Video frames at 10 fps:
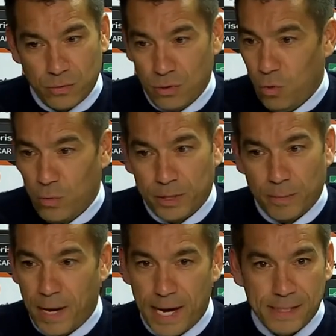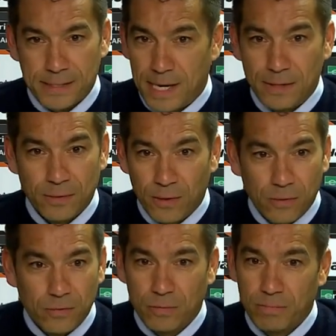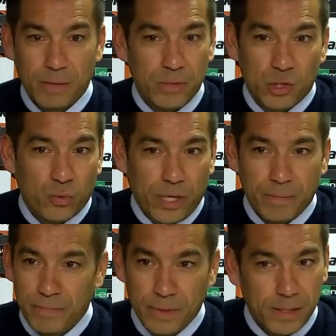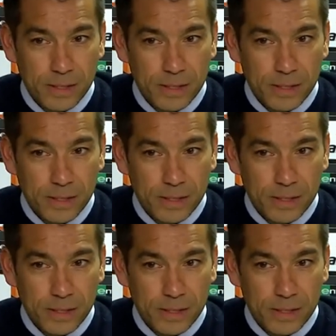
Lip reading: go with the bikes. I don't know, maybe swim.